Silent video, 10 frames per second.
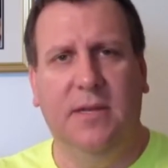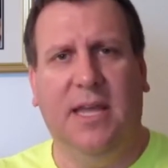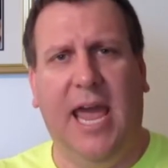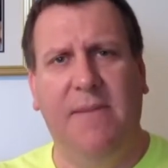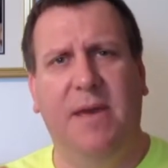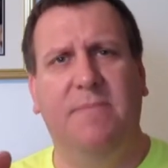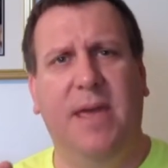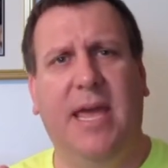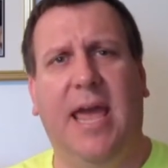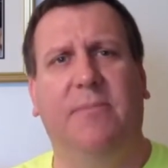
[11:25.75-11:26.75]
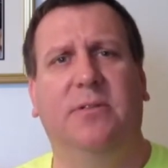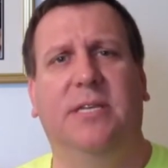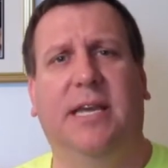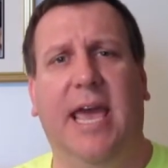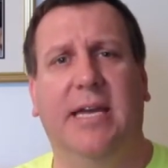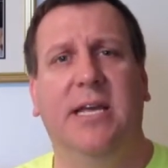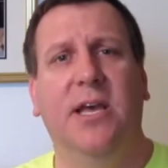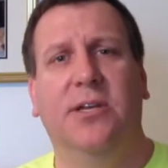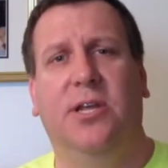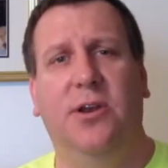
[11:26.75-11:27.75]
game and being able to get
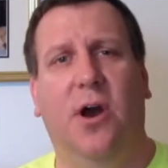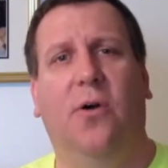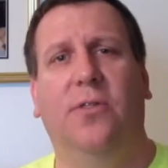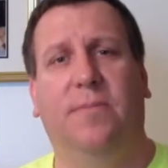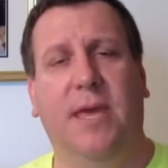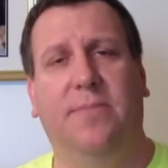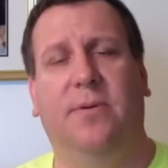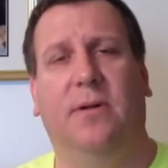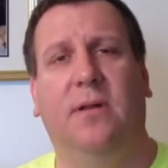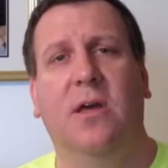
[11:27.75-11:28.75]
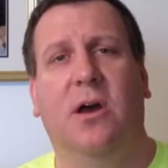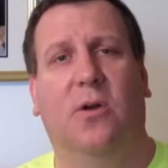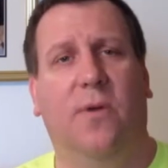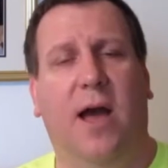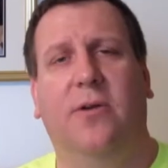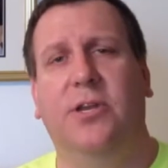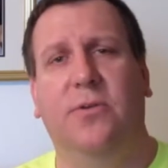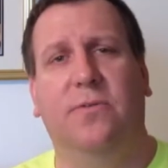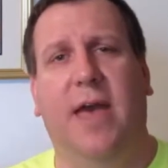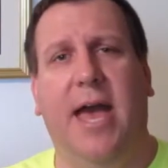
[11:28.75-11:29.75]
to know the people around
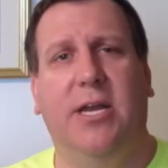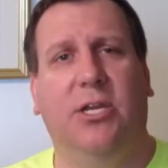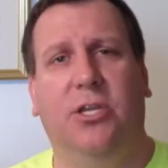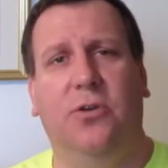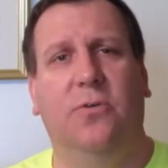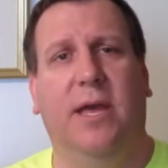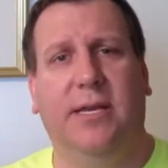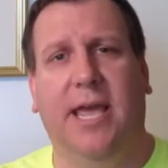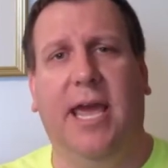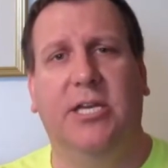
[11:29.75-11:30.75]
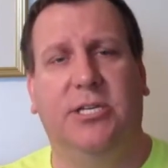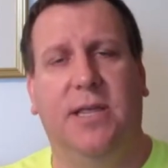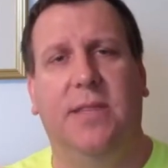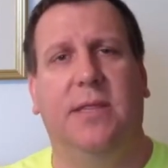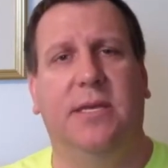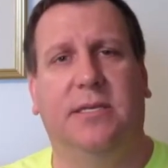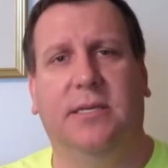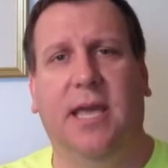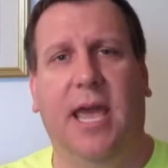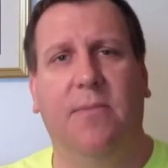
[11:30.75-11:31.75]
you that you engage in this
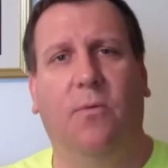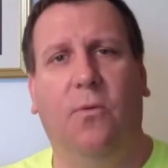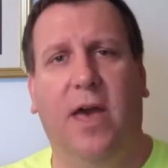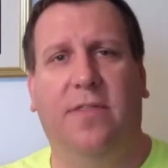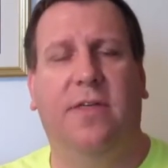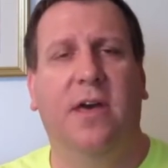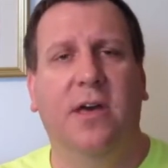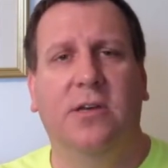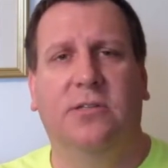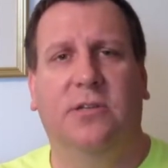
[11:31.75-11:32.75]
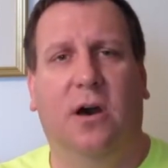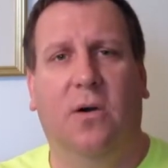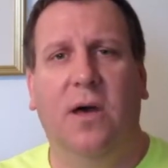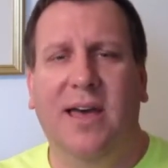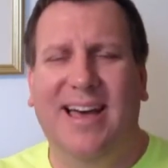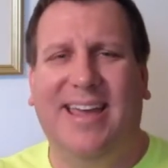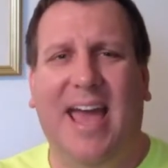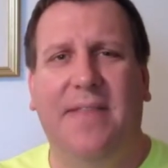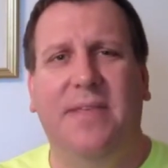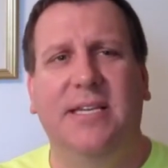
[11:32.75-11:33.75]
game with. So
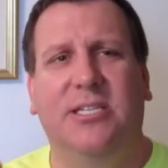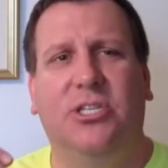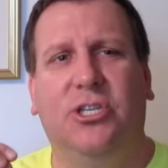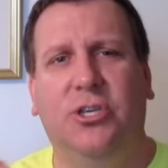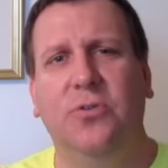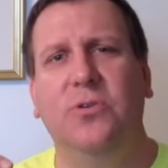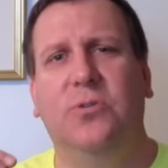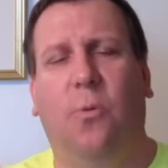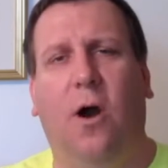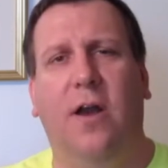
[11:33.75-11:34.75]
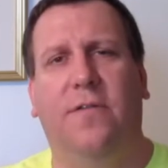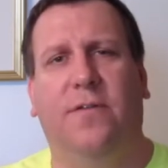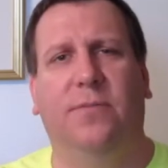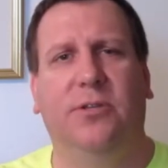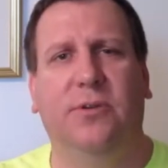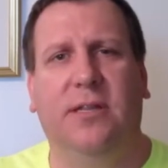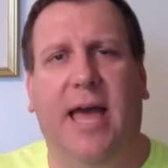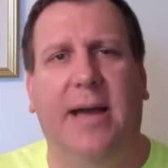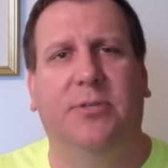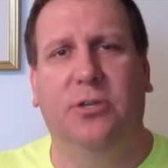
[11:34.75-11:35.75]
again, let's choose one from Looney
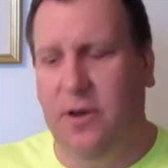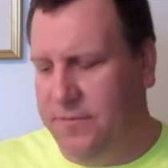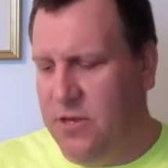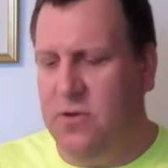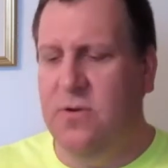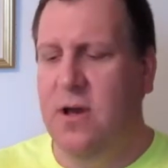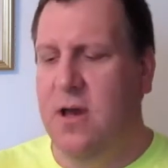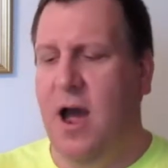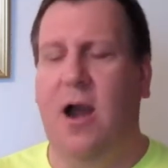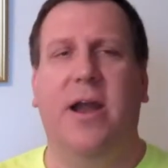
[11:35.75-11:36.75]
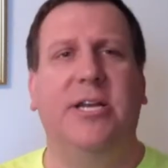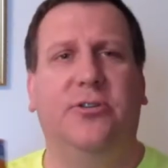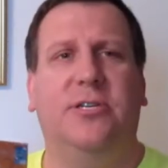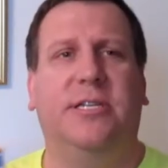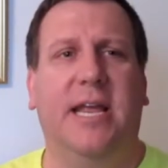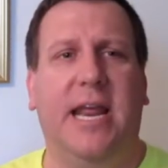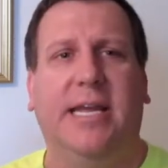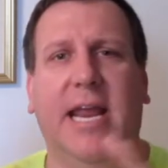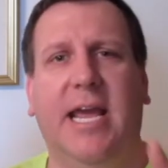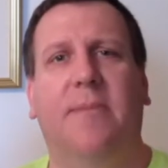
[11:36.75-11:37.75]
Labs. So if you are interested in
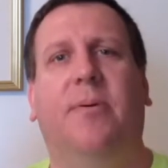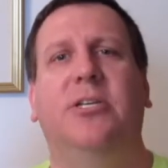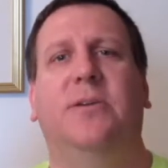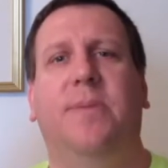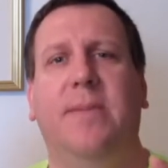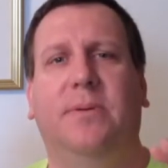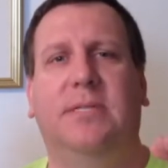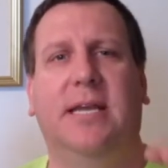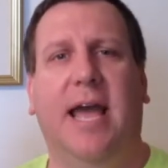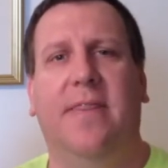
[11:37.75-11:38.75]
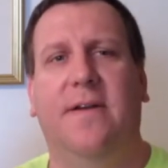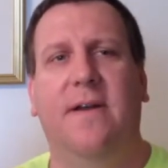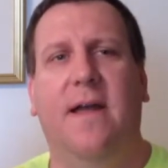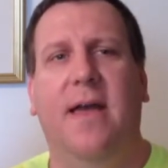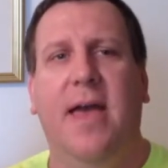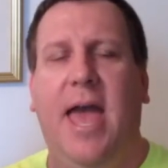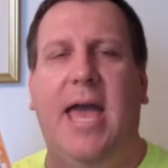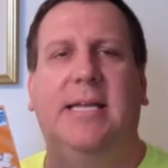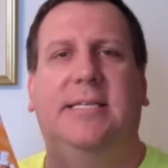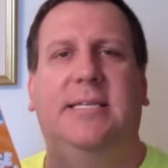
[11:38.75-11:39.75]
getting a bunch of people together
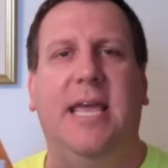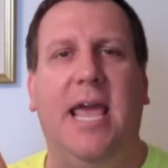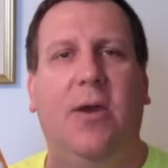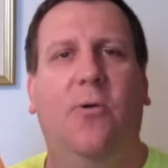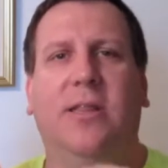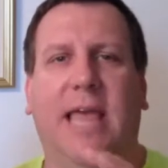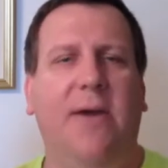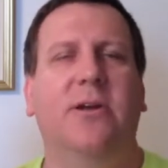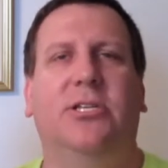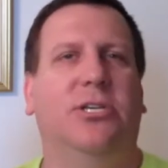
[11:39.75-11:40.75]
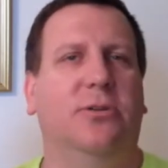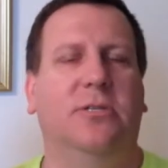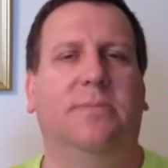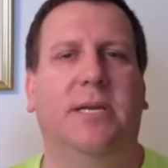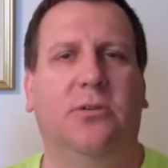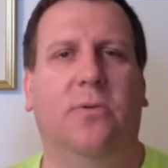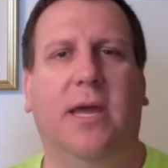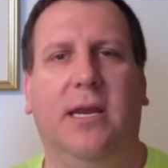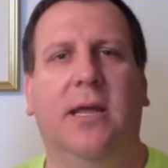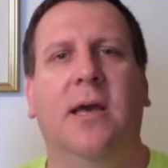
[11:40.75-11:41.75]
and seeing what they would choose
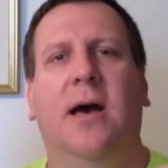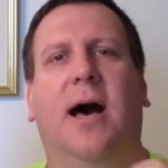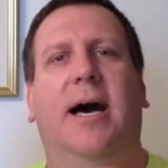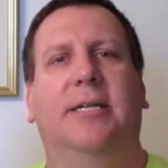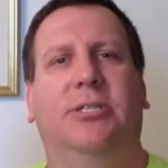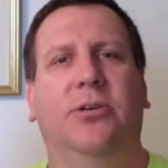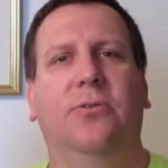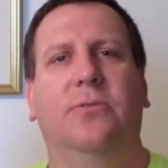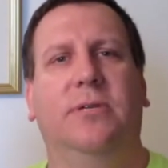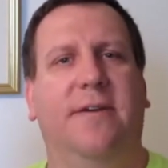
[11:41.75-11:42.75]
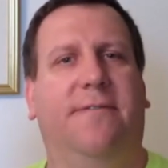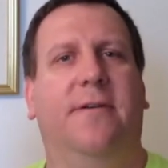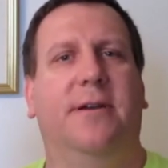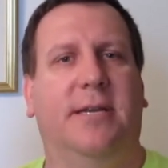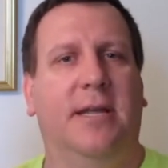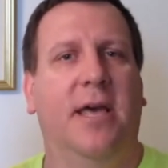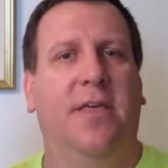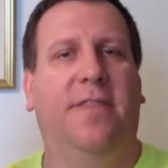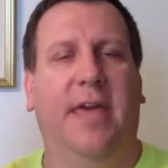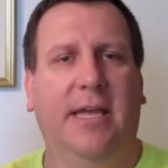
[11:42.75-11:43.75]
between two different
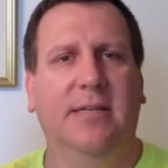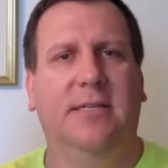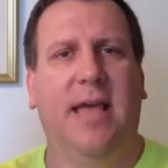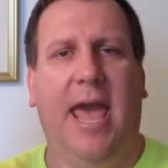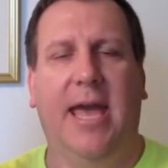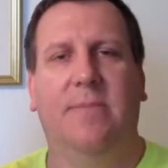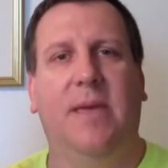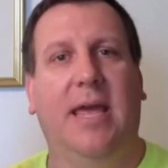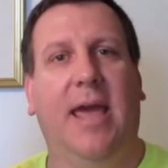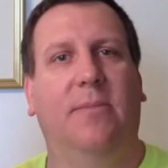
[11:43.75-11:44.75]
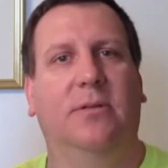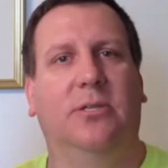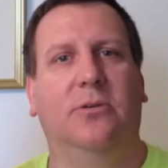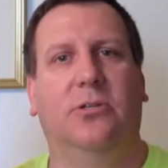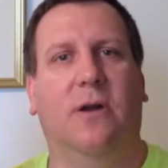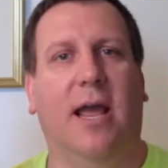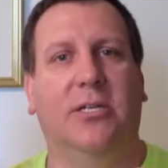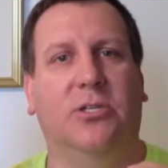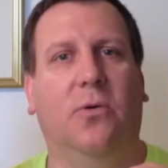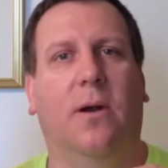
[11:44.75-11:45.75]
things and being able to try
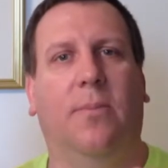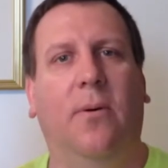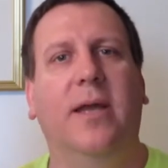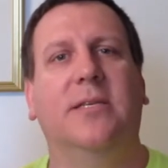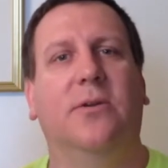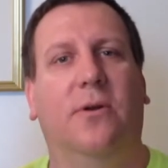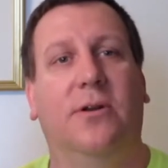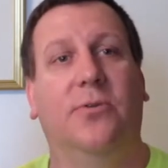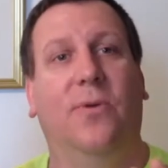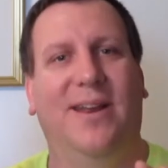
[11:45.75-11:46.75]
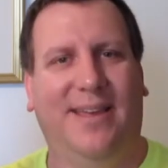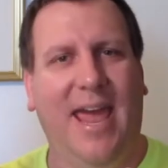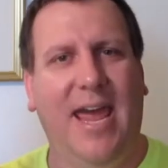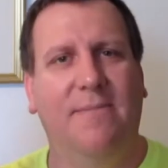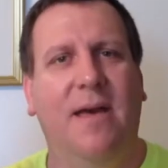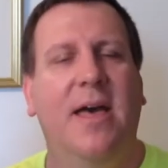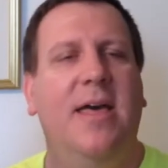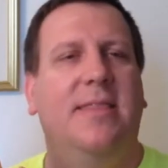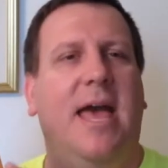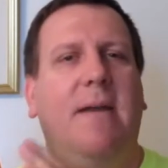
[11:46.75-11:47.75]
and score points in order to win a game,
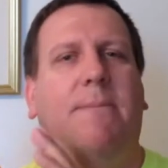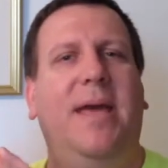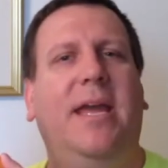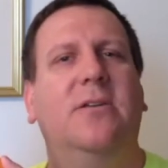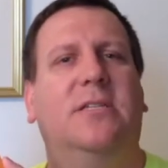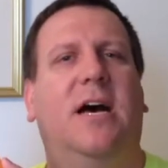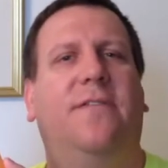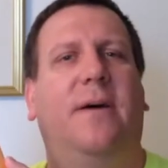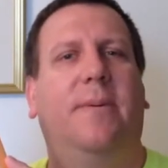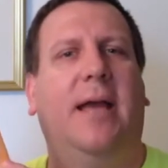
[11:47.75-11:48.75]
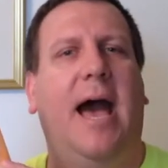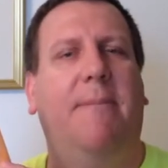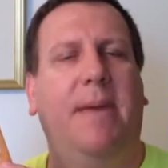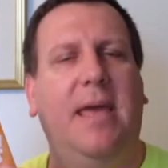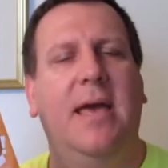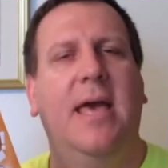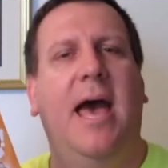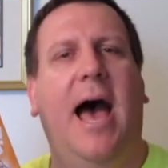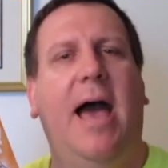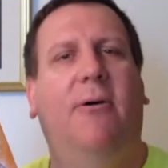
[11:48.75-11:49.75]
then pick yourself up a copy.
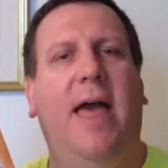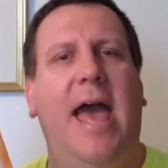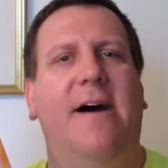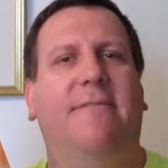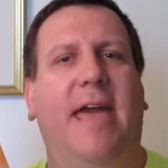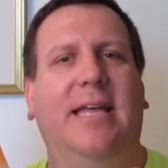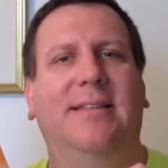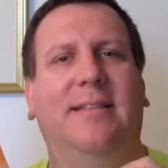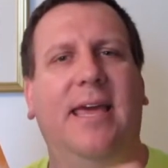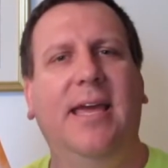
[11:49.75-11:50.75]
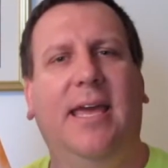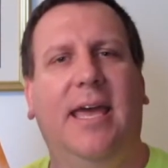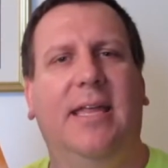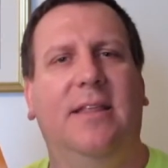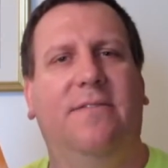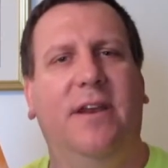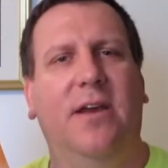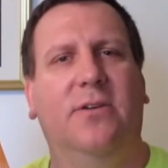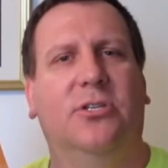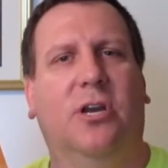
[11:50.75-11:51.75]
I'll have a link in the
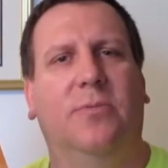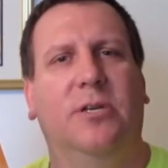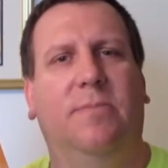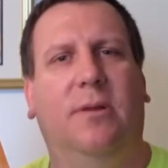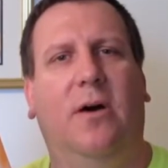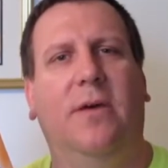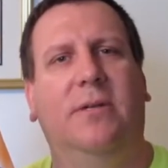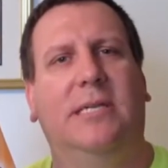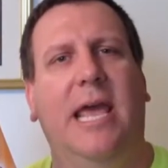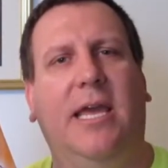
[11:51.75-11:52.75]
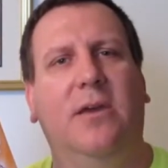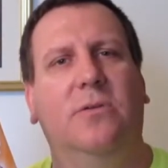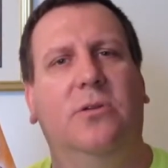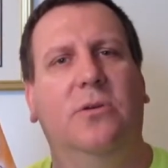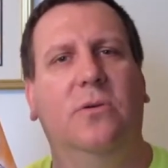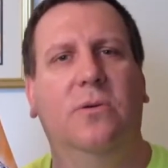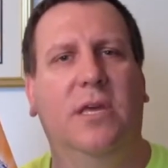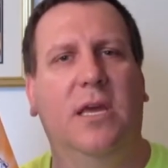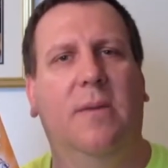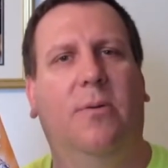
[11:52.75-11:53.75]
video description below that will take you to
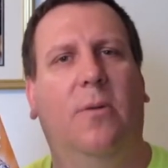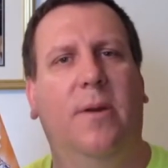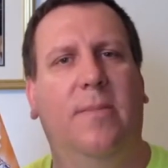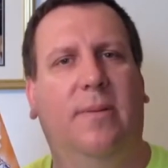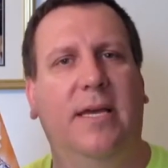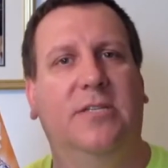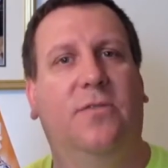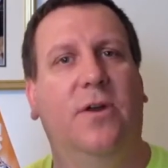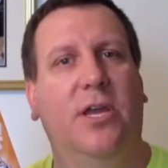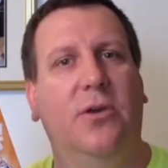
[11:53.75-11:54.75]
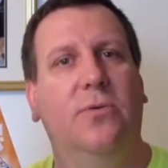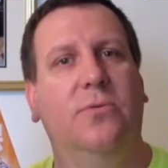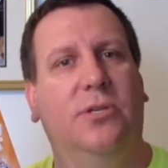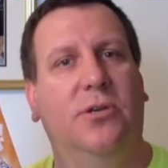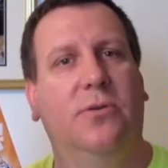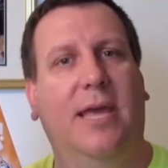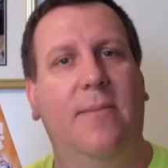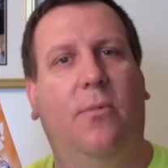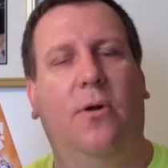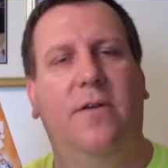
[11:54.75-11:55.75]
the appropriate place for you to
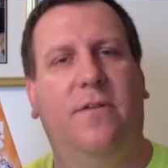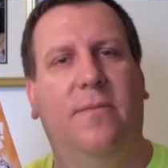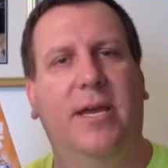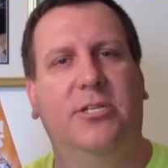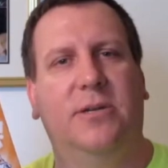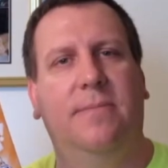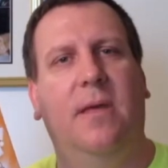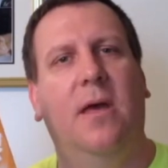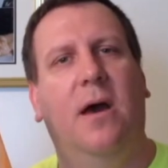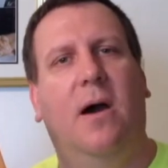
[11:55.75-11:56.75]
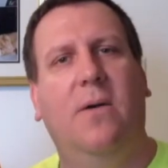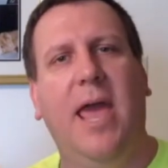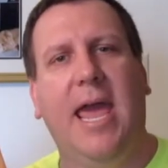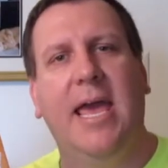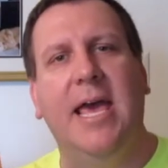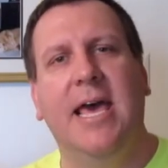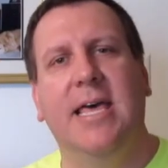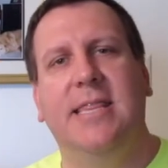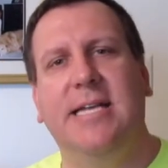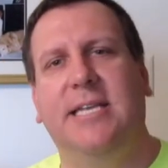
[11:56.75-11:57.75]
get more information. Okay,
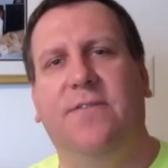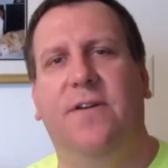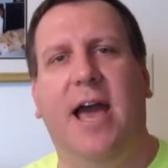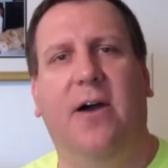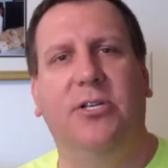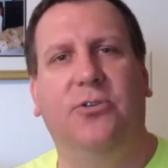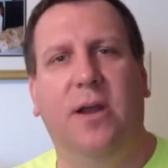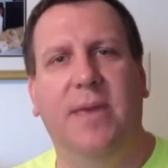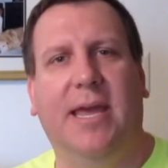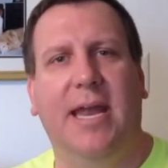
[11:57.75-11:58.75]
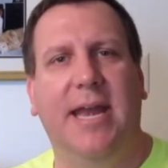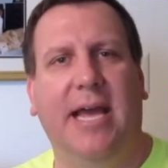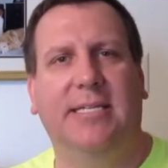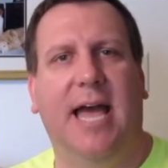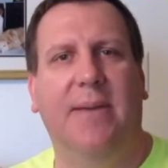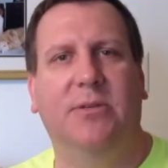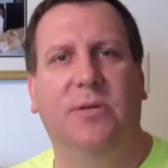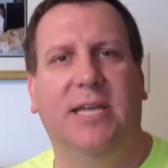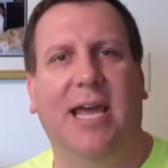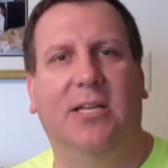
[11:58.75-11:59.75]
that's it for now, and join me again next time as
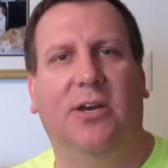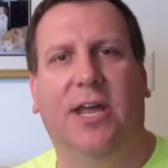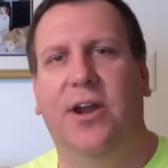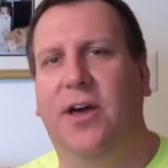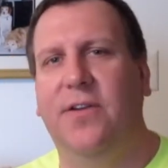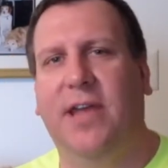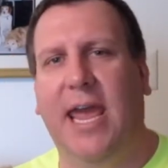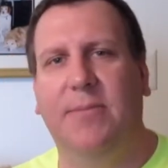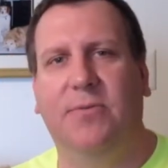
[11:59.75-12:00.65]
we take a look at another game and